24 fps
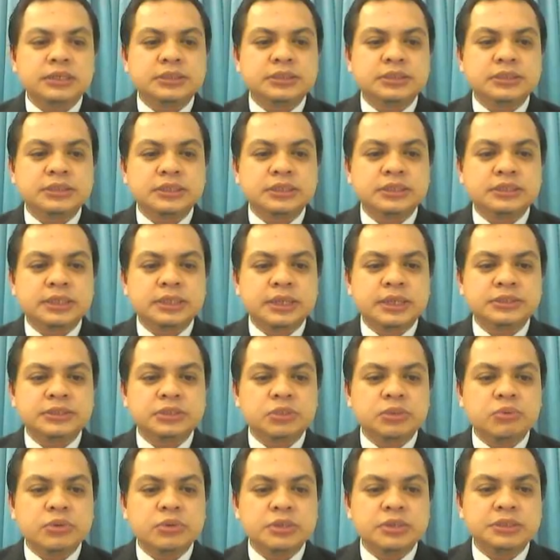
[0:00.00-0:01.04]
synthesize
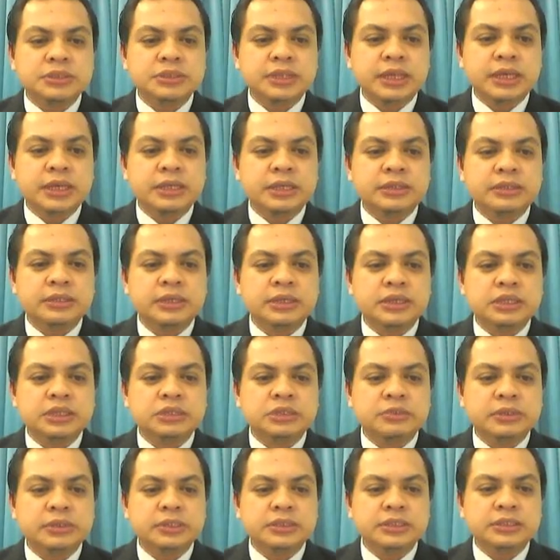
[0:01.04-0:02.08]
Kansei words, and the
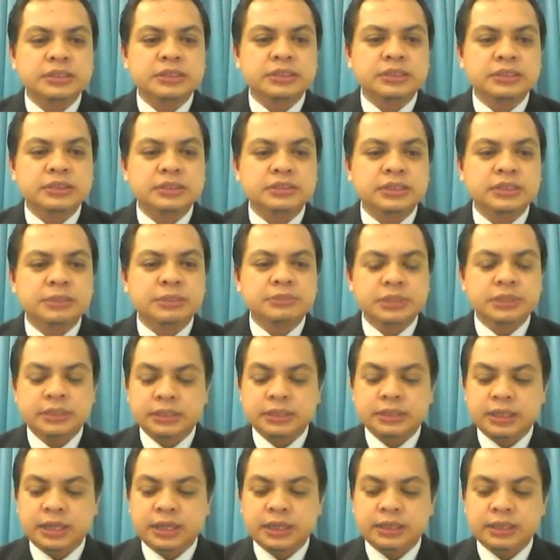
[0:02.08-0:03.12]
last one is subject
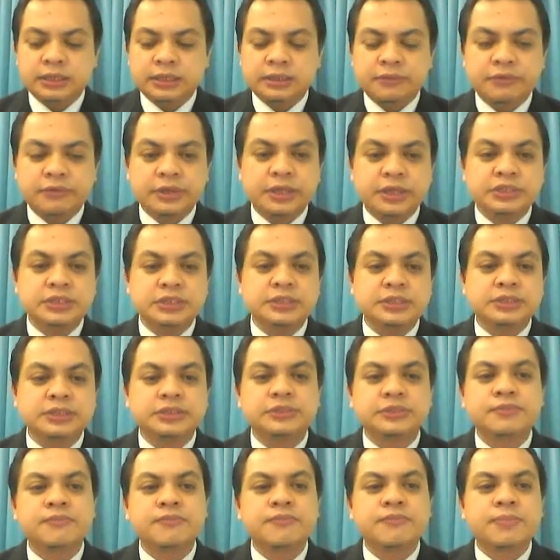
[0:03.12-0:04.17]

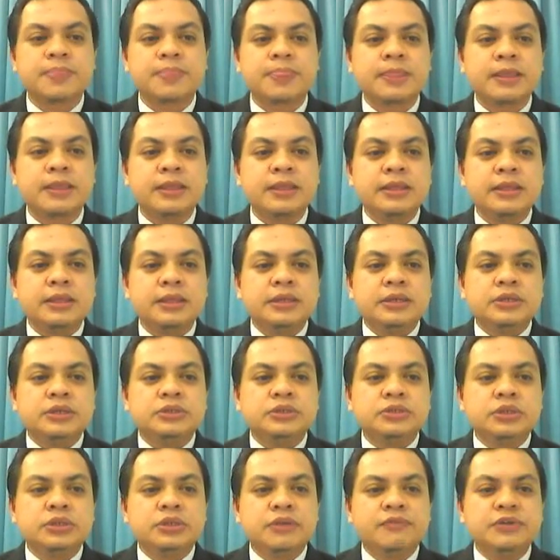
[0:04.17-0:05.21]
identifications.
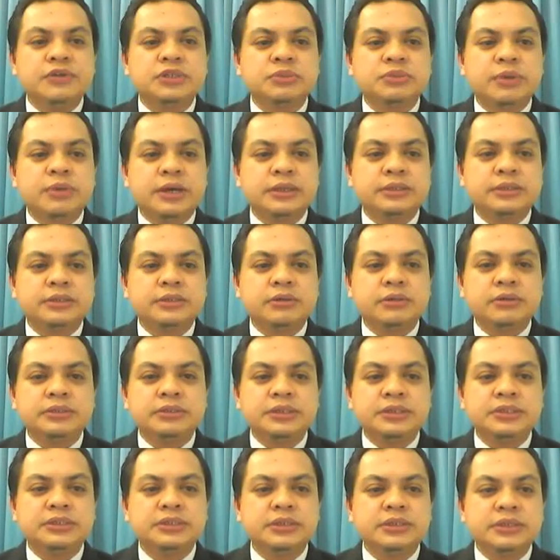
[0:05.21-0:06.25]
So the first one, on
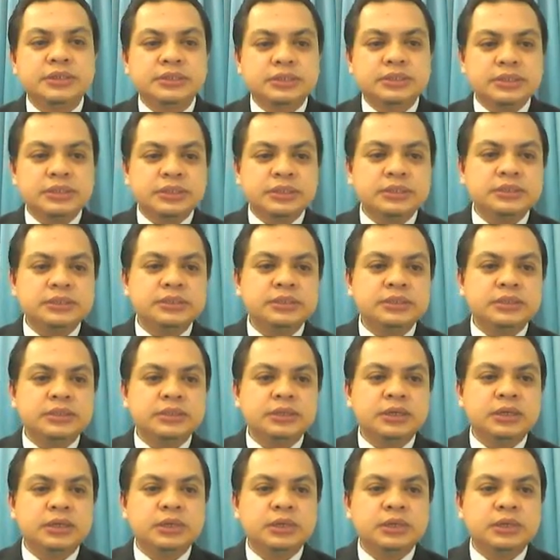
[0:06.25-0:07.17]
this research,